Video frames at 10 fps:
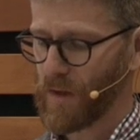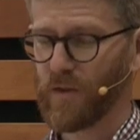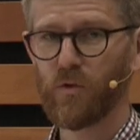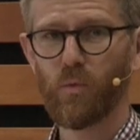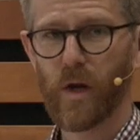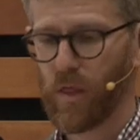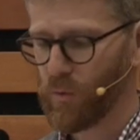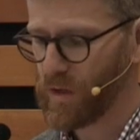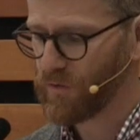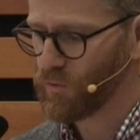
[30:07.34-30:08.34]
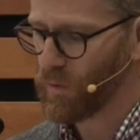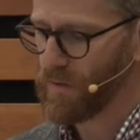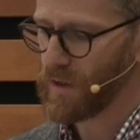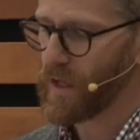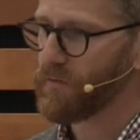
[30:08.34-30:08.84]
And this is one of the reasons why
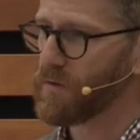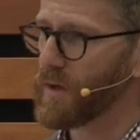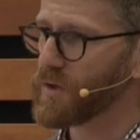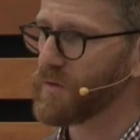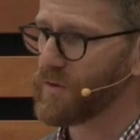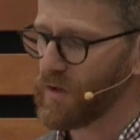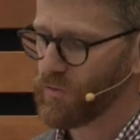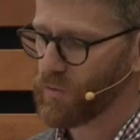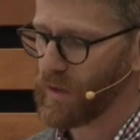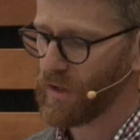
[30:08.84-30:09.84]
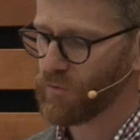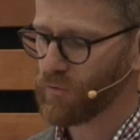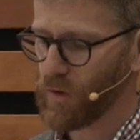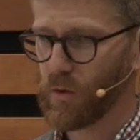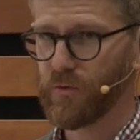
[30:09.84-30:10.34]
the left, for much of its history, has
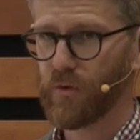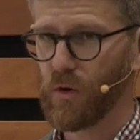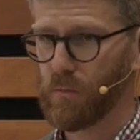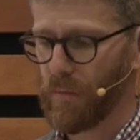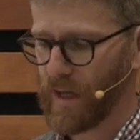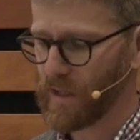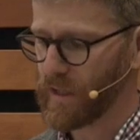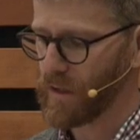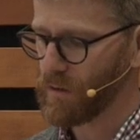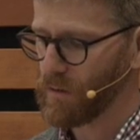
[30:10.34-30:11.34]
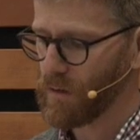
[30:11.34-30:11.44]
struggled so mightily.